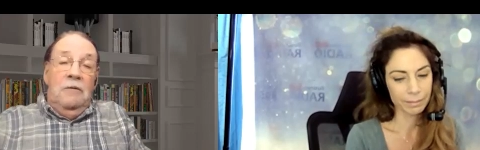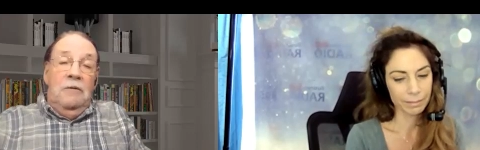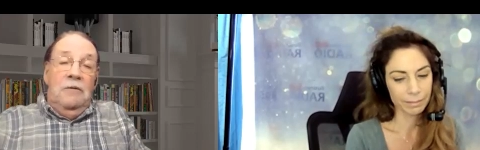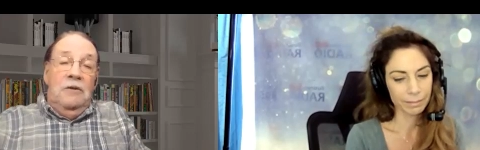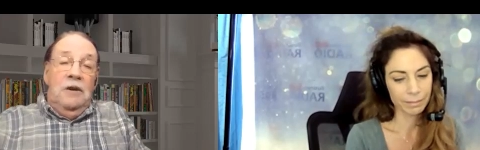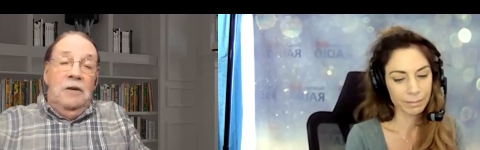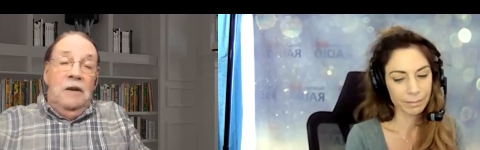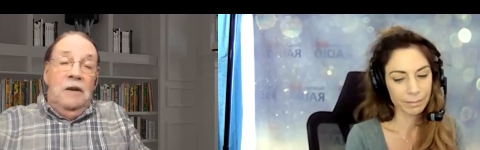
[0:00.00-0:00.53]

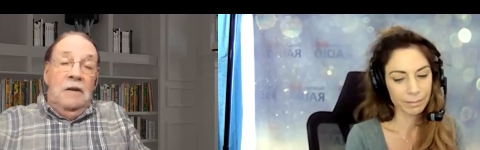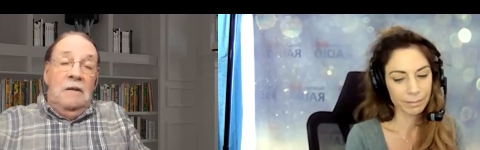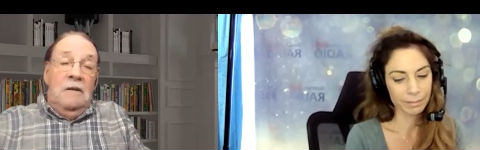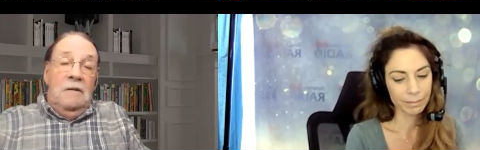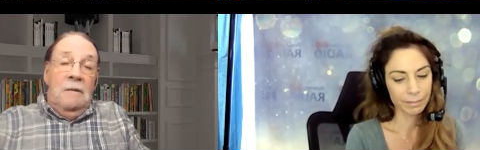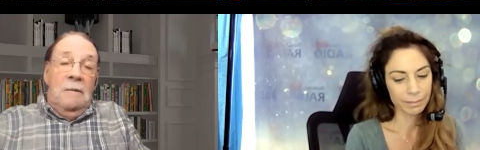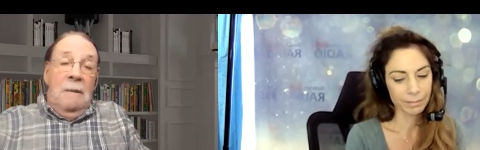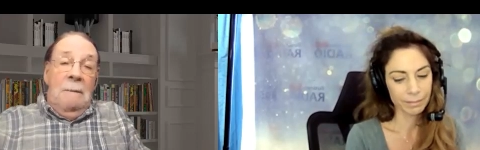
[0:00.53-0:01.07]
Speaker 1: Virginia.
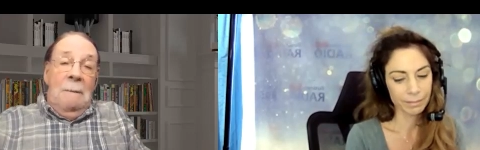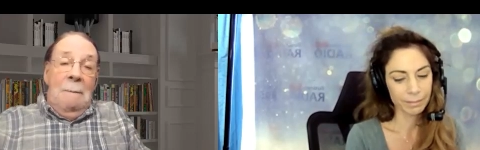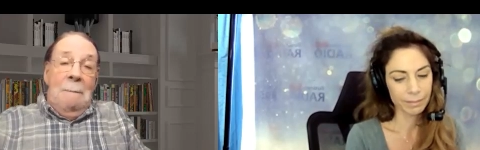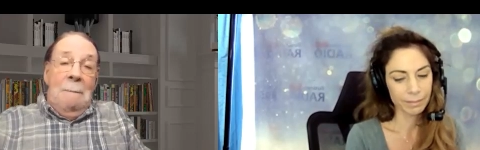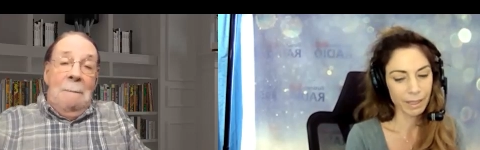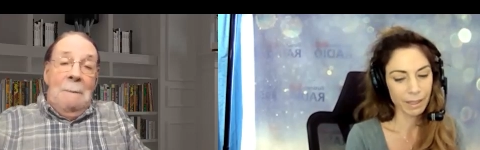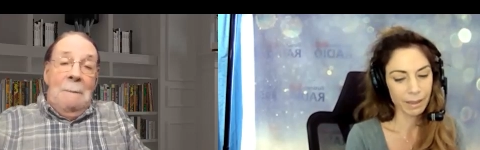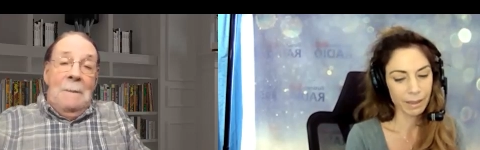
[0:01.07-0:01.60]

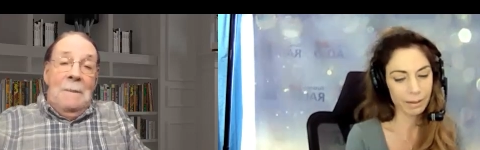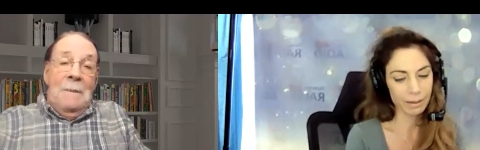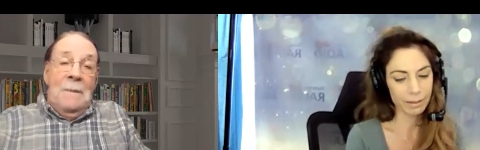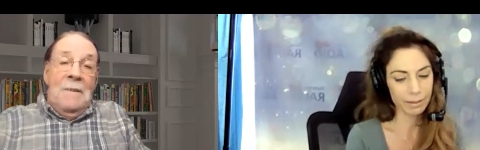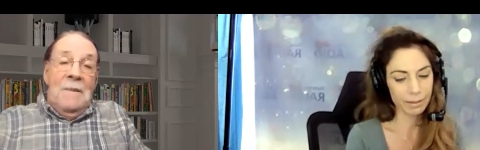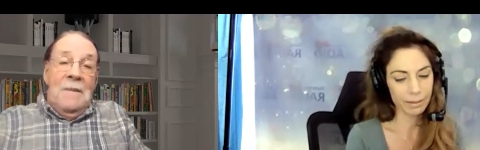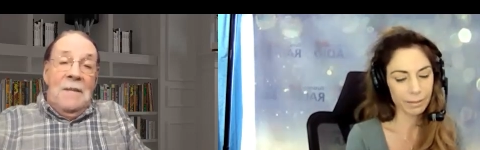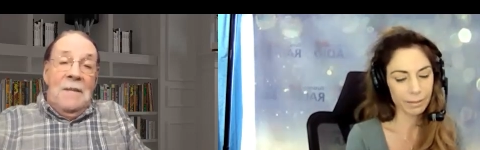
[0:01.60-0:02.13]
Speaker 2: Yeah.
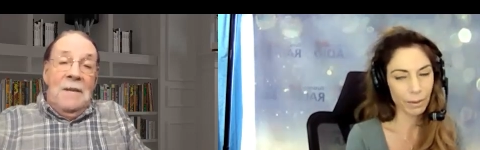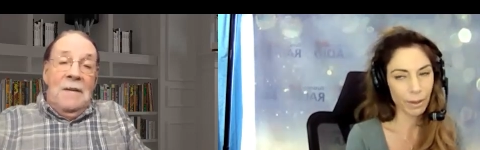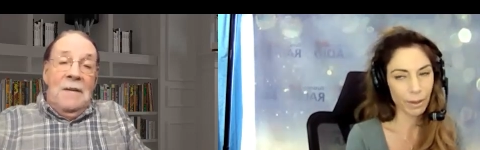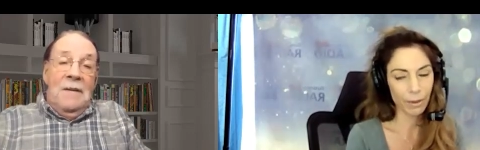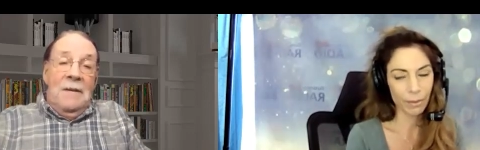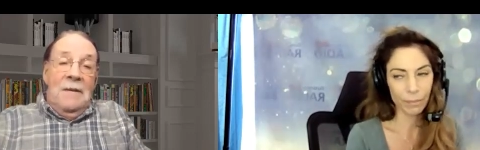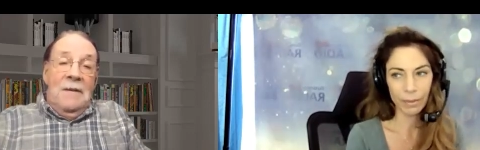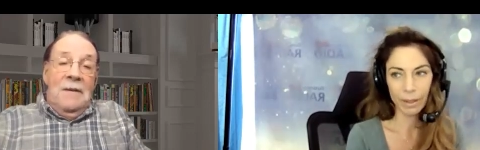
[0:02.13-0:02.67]

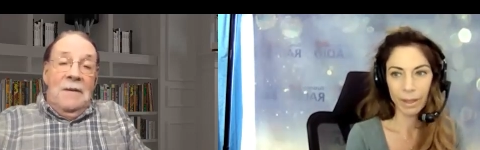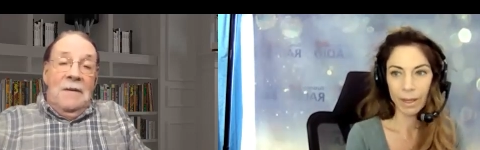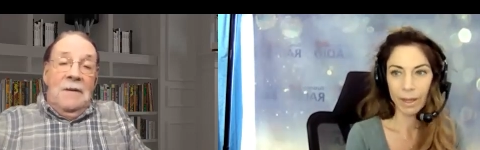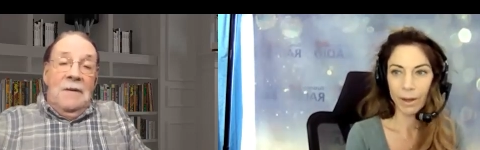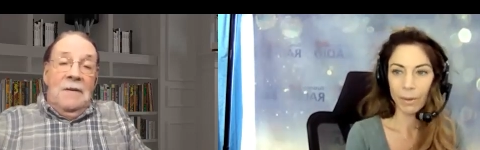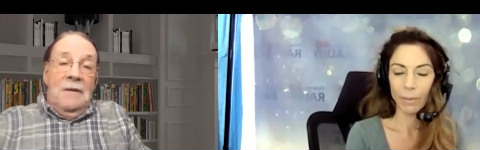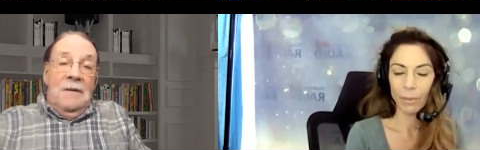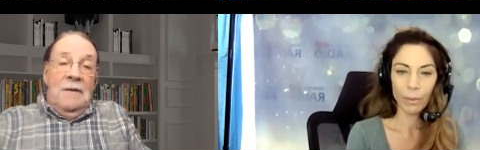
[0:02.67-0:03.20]
Wow.
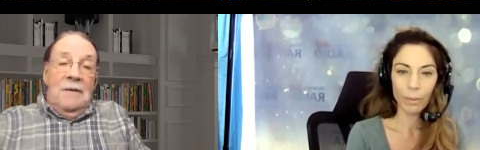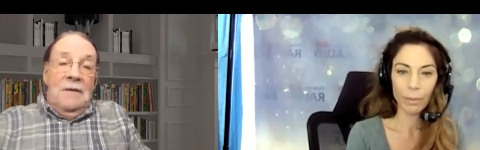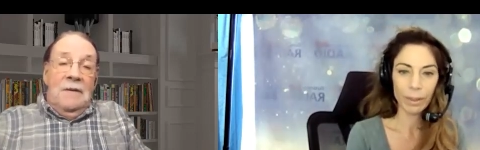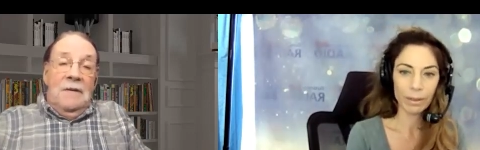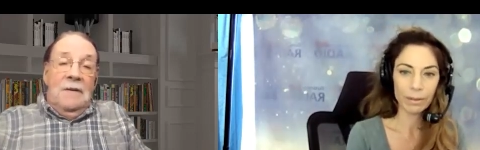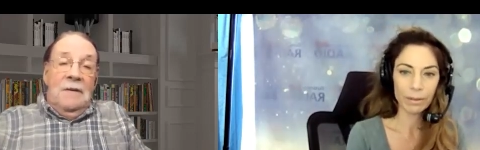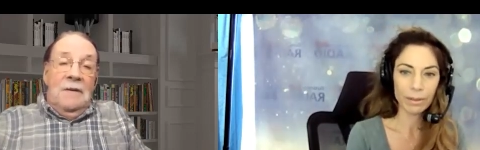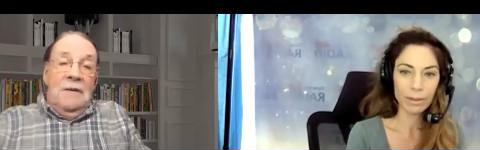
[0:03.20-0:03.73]
Well, we
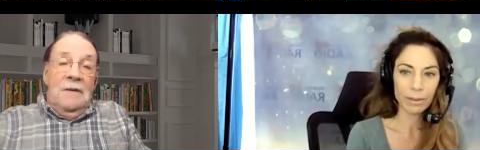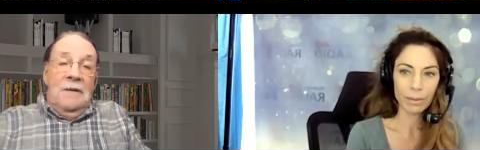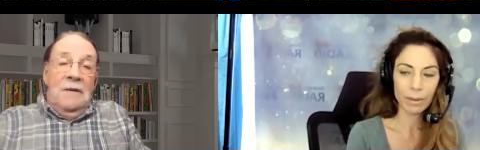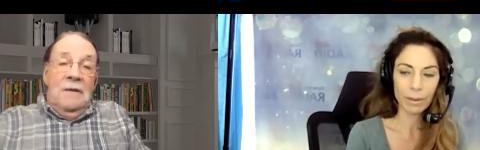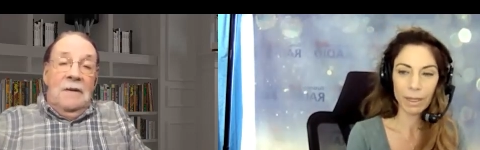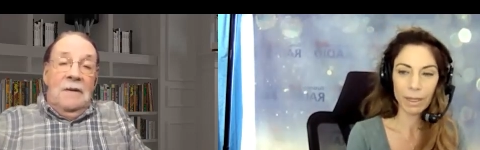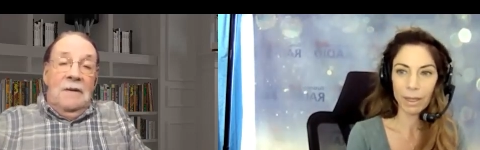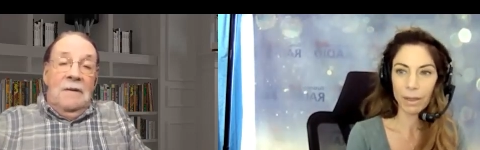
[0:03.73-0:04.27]
also
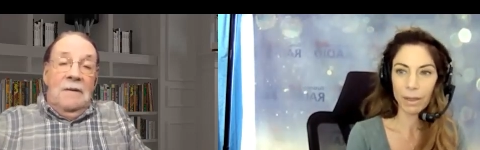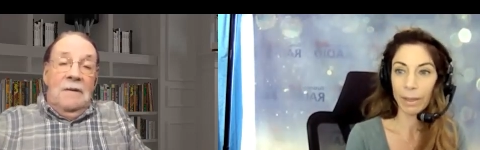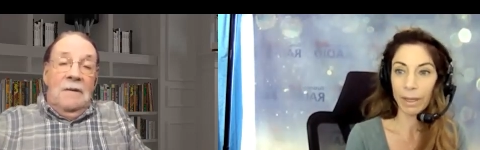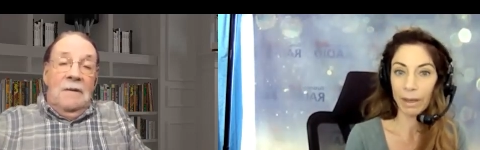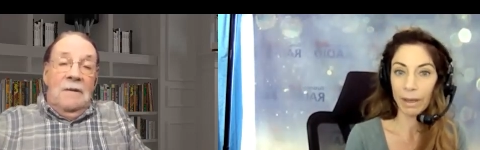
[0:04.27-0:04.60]
uh, we